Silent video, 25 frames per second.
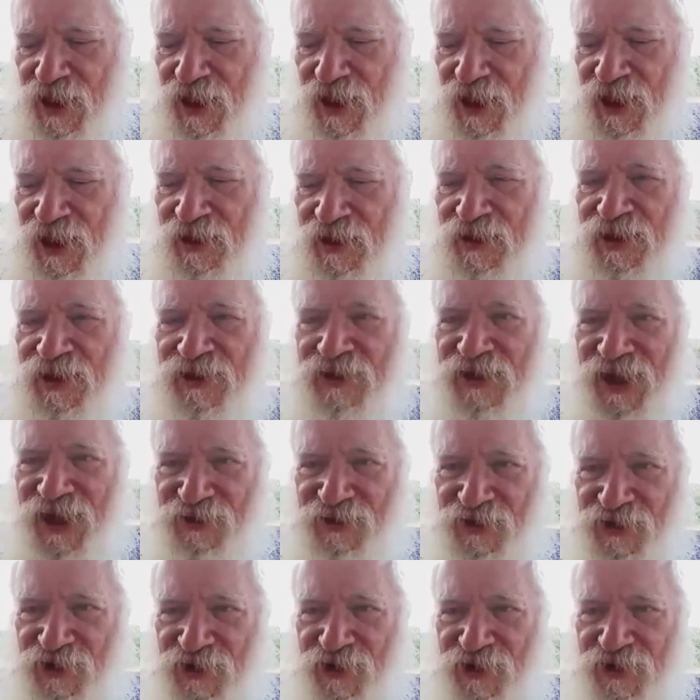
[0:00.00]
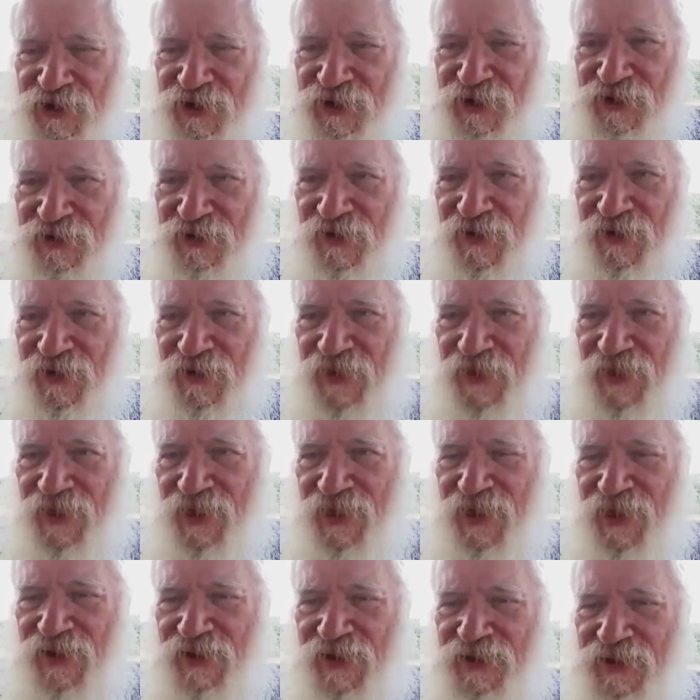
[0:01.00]
In the desert,
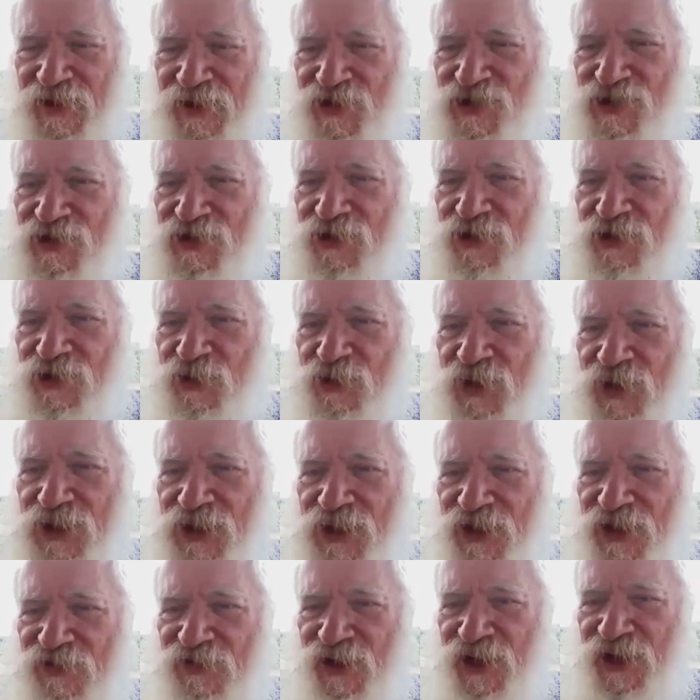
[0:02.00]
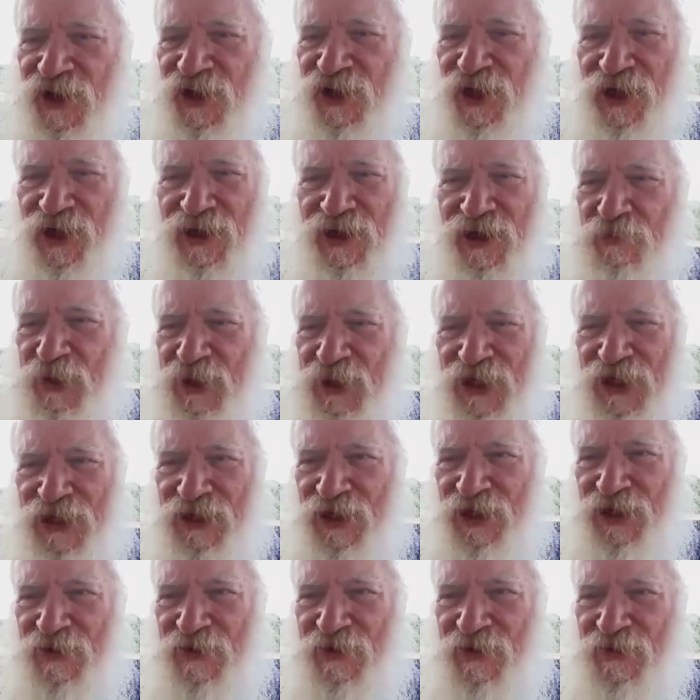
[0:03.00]
the Jews were living a
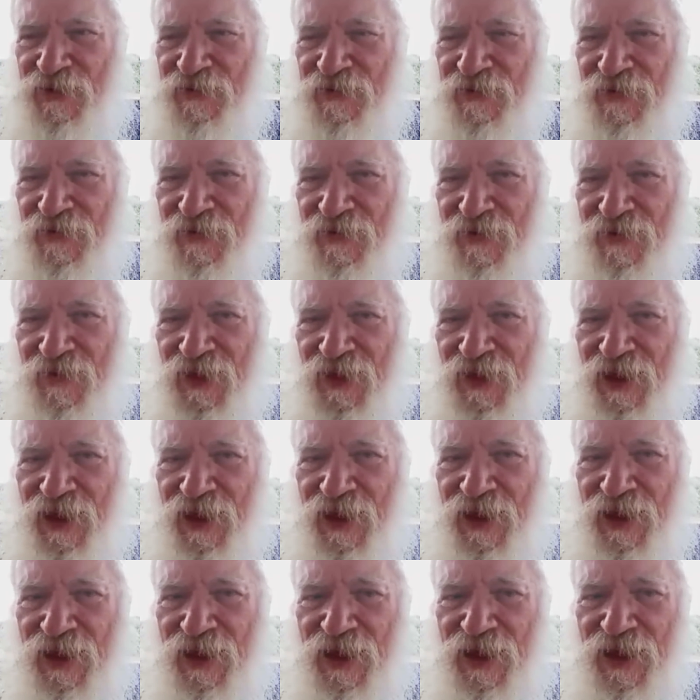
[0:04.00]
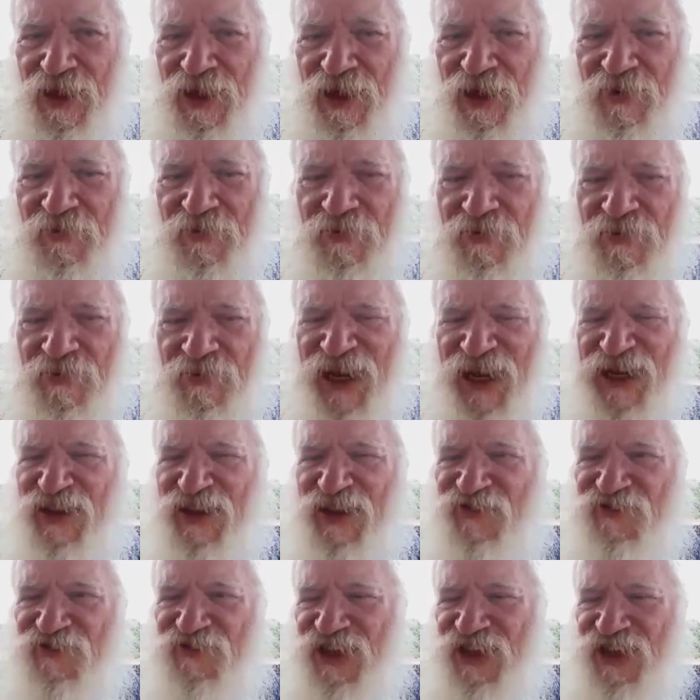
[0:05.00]
completely
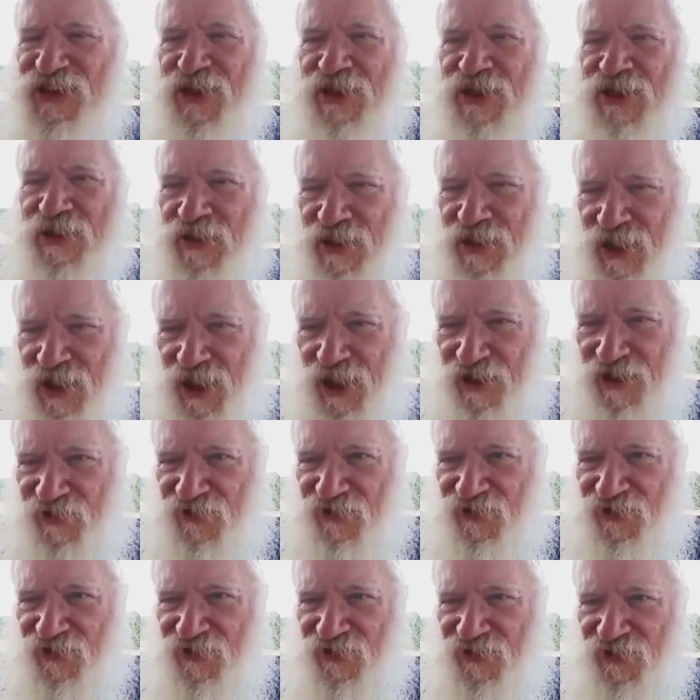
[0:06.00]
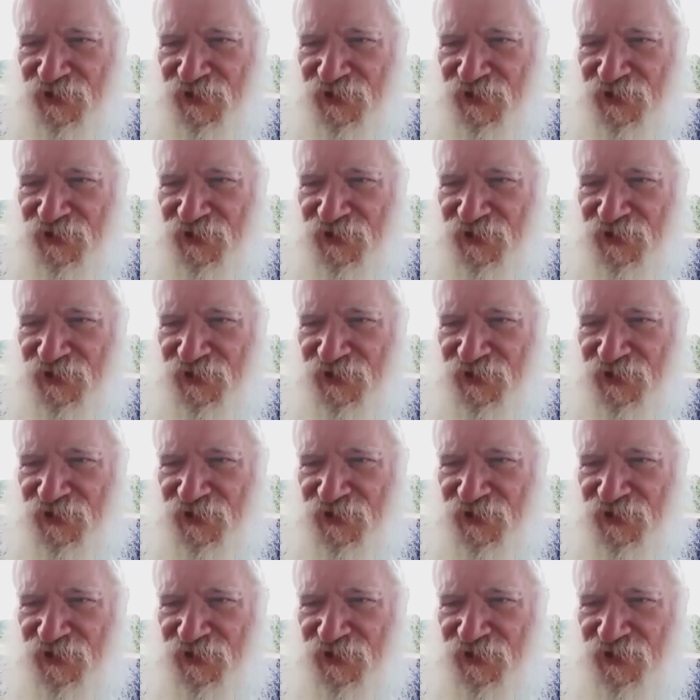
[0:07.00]
metaphysical life.